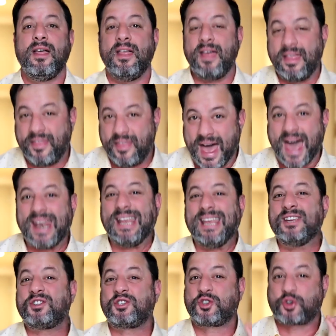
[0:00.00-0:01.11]
That
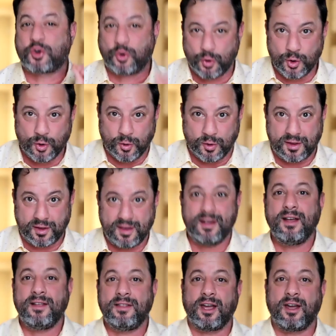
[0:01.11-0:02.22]
is truth,
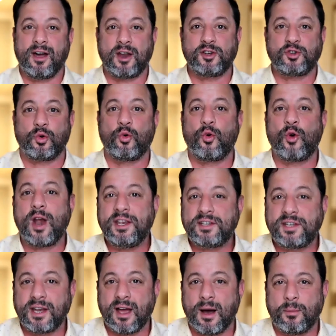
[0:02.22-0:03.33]
that God is
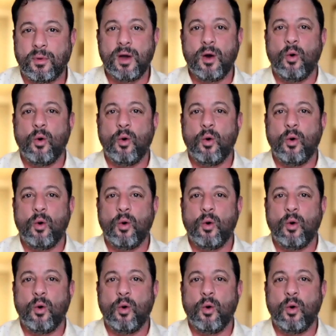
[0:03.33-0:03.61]
raising up